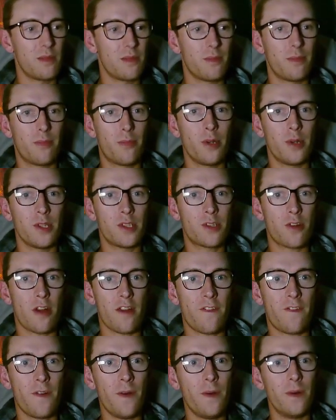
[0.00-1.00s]
Pretty
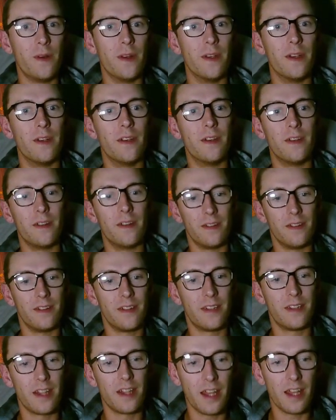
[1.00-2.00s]
straightforward.
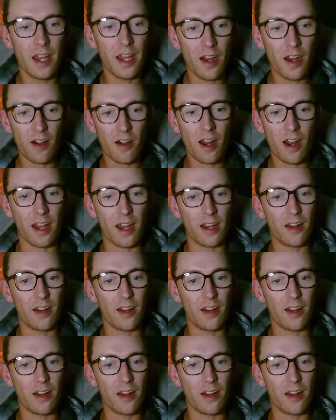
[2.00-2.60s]
Alright,